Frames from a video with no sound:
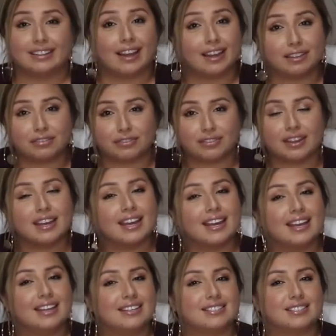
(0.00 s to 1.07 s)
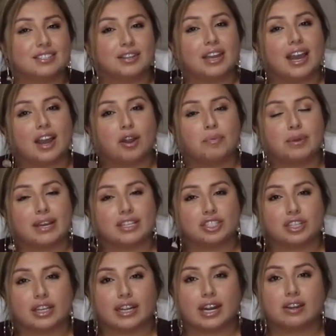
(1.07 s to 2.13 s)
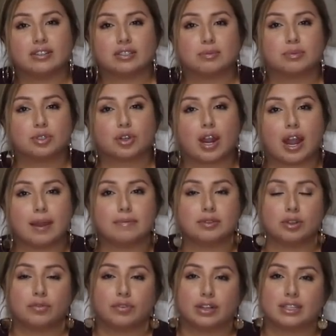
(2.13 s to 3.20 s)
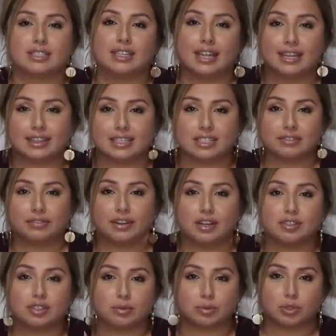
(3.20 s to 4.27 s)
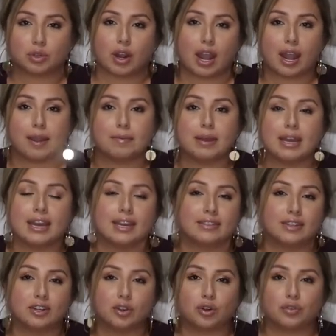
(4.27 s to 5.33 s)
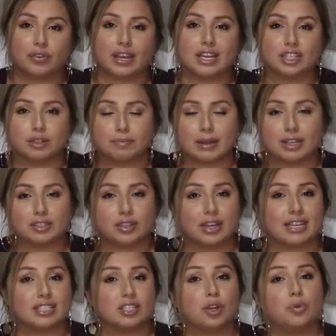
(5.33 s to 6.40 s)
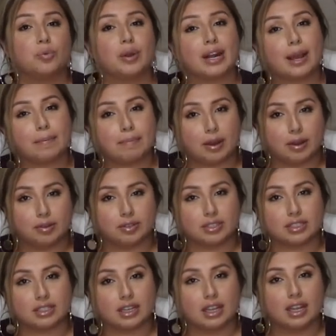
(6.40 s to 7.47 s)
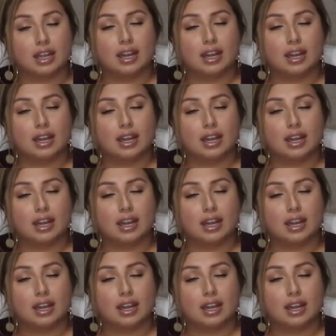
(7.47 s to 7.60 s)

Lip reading: life. So yeah, I hope you guys check it out and subscribe. Don't forget to like this video, subscribe, hit the notification bell so you guys know when I post.